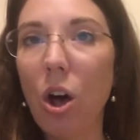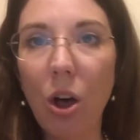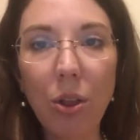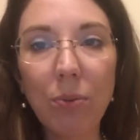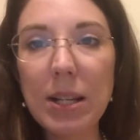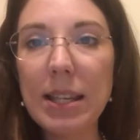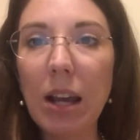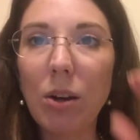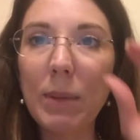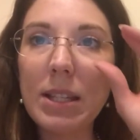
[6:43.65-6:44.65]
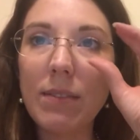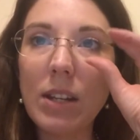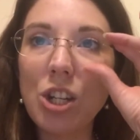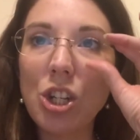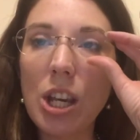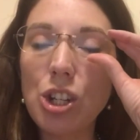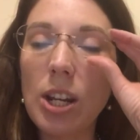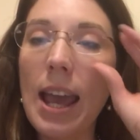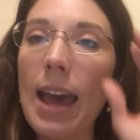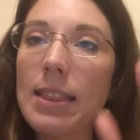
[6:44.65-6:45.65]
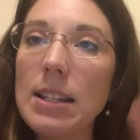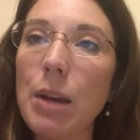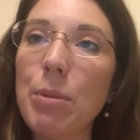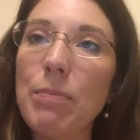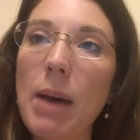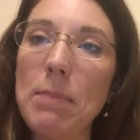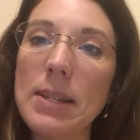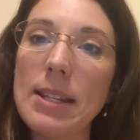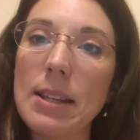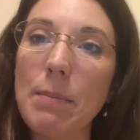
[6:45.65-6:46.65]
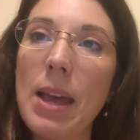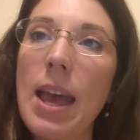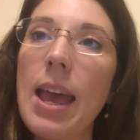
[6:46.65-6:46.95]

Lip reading: all 3 sacraments of initiation at the time of baptism,